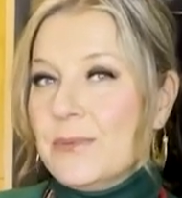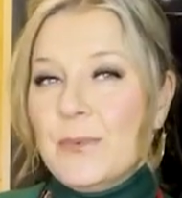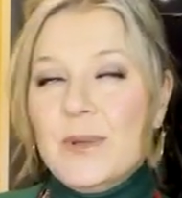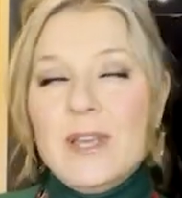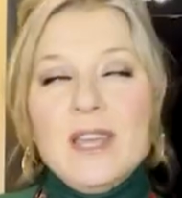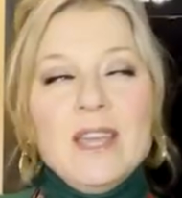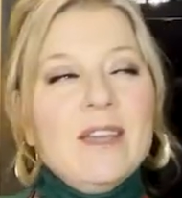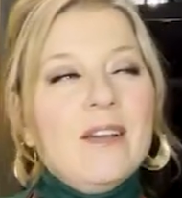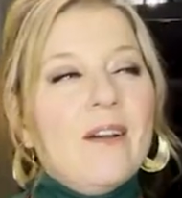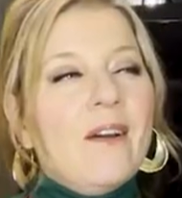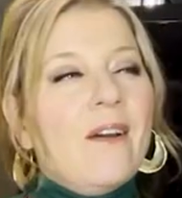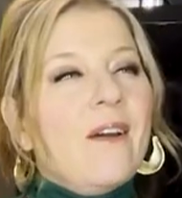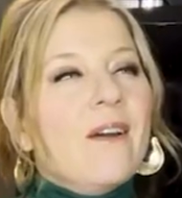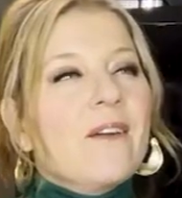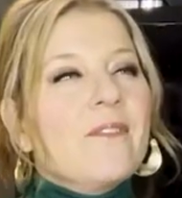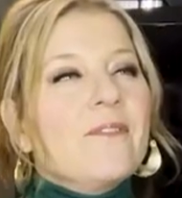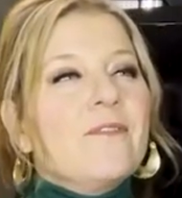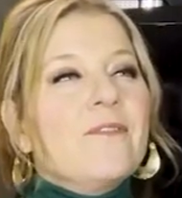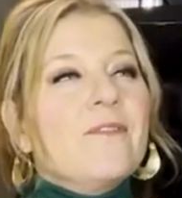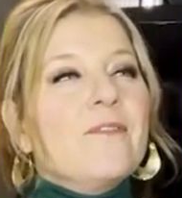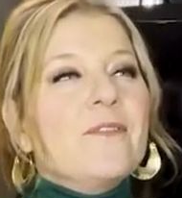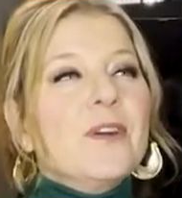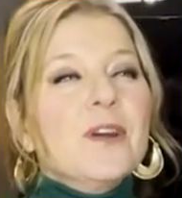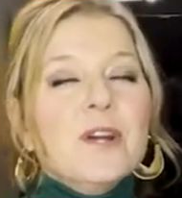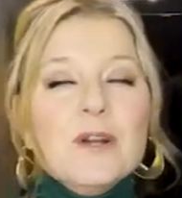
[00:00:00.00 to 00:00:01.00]
We are
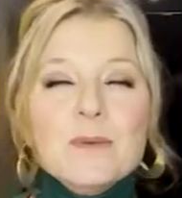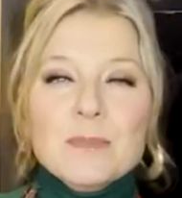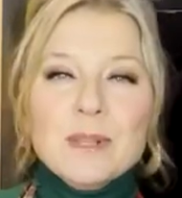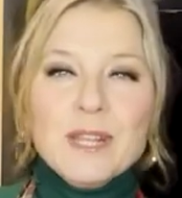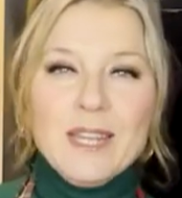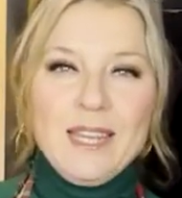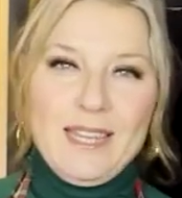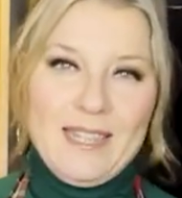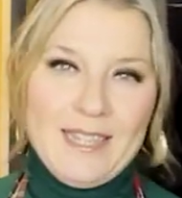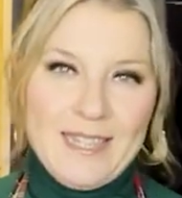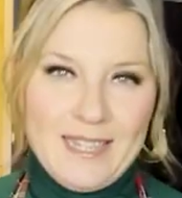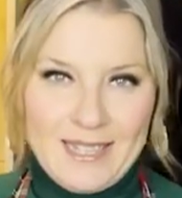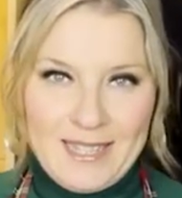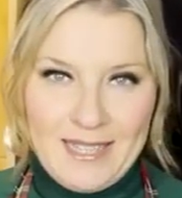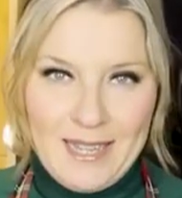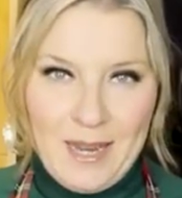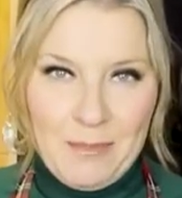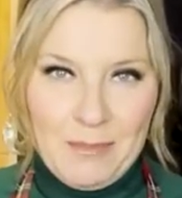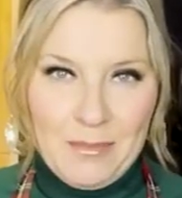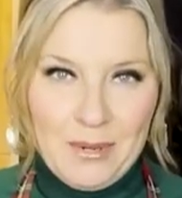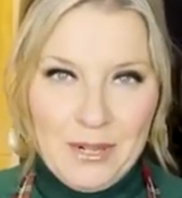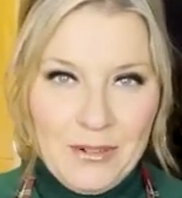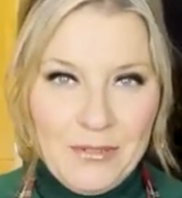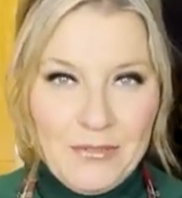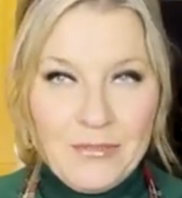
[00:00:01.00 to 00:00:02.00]
firmly in
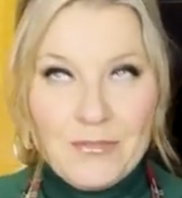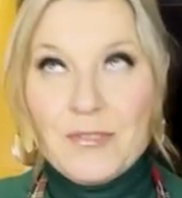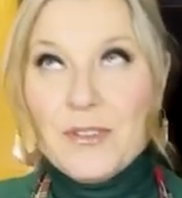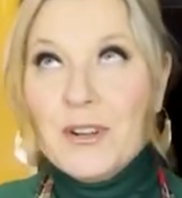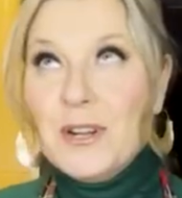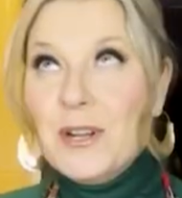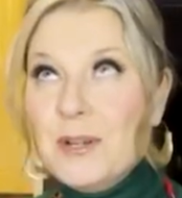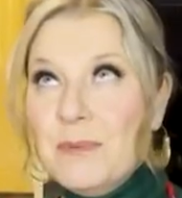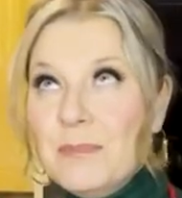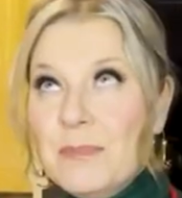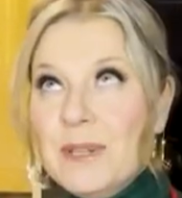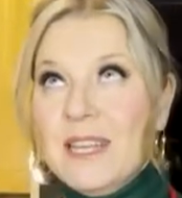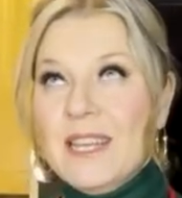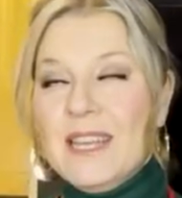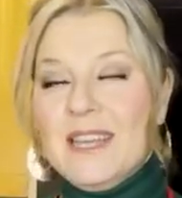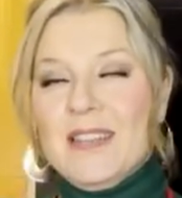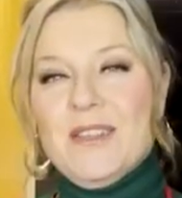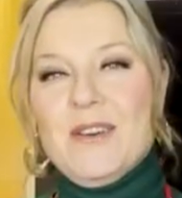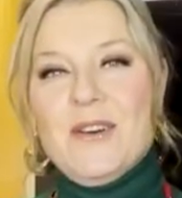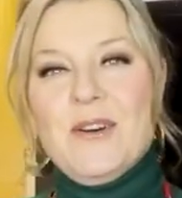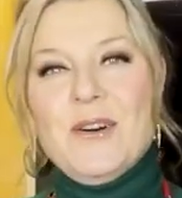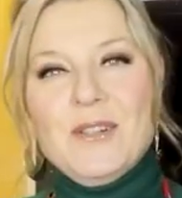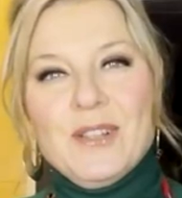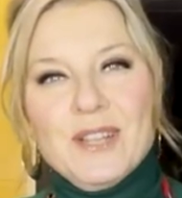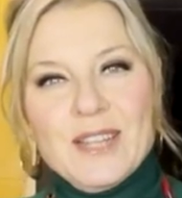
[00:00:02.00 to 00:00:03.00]
December, firmly in
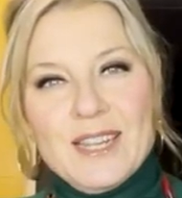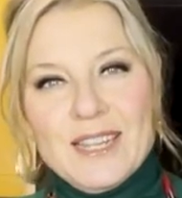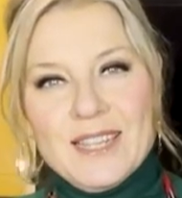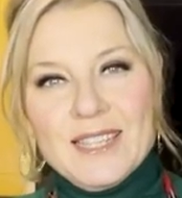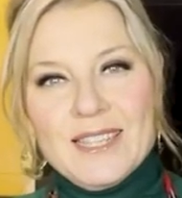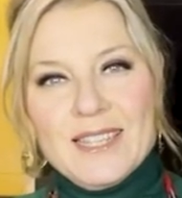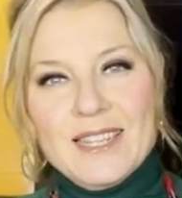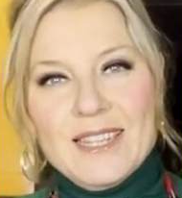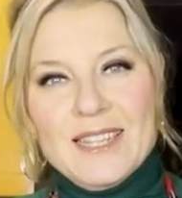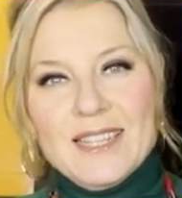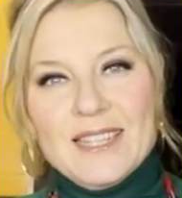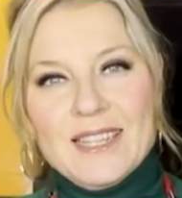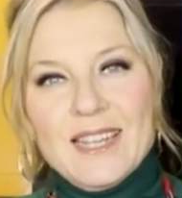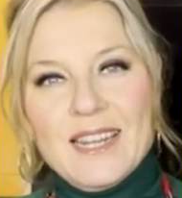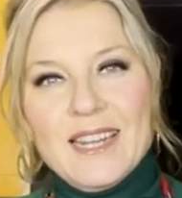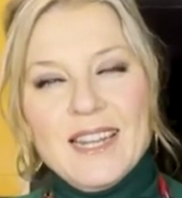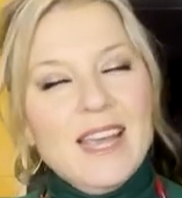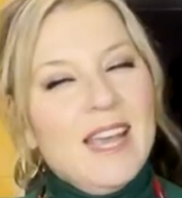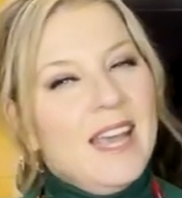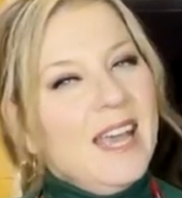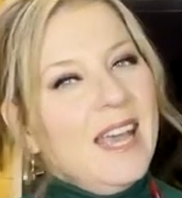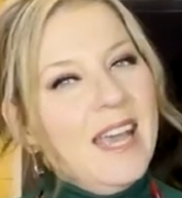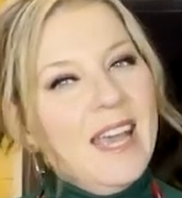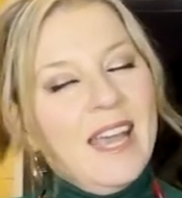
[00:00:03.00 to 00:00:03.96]
the holiday season,